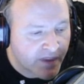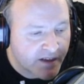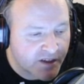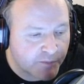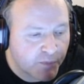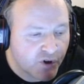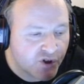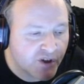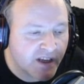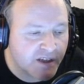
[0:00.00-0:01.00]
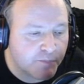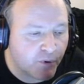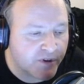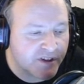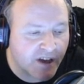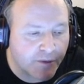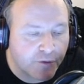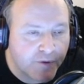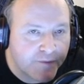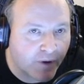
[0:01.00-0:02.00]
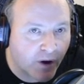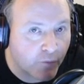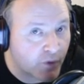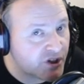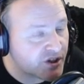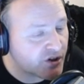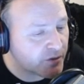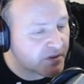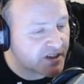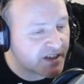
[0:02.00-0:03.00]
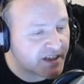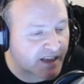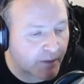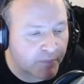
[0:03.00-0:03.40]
Dispersion is 0.35, which is not to be sneezed at,